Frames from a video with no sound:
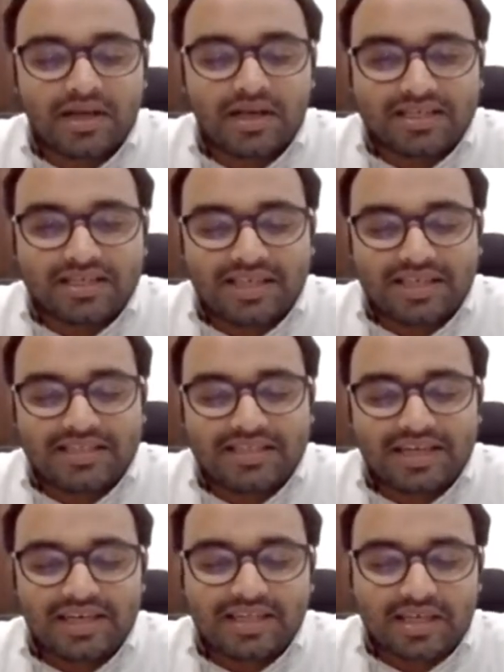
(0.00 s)

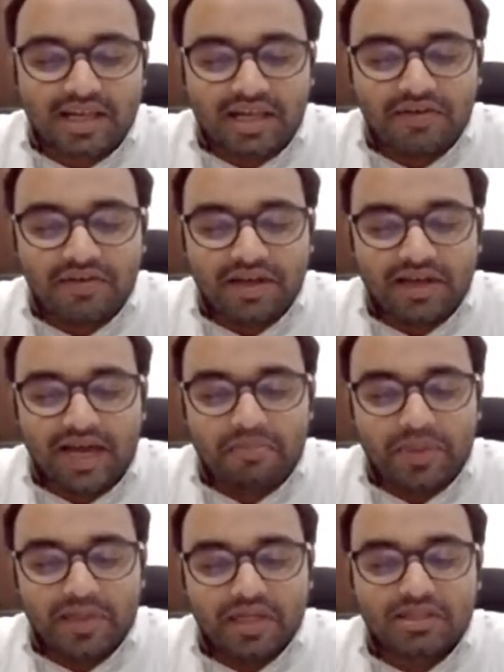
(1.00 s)
Success is craving
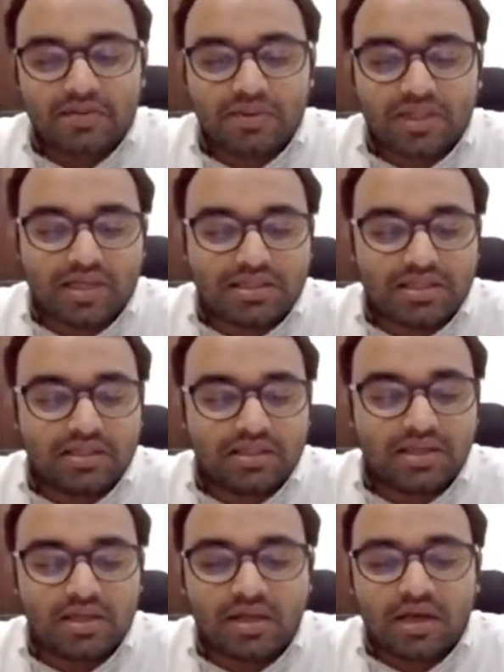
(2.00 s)
happiness with
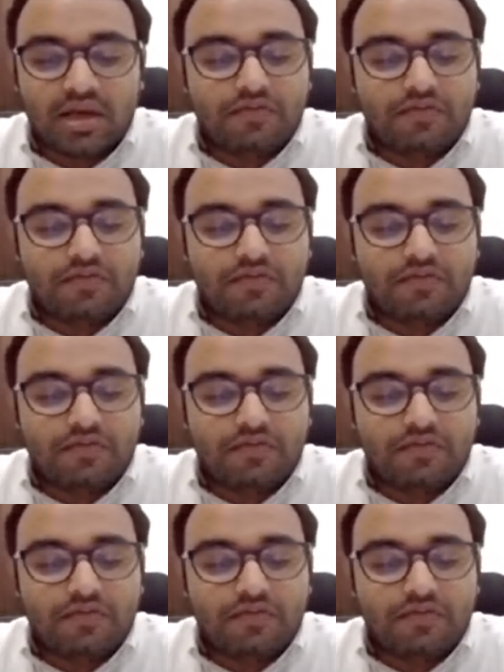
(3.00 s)
ourselves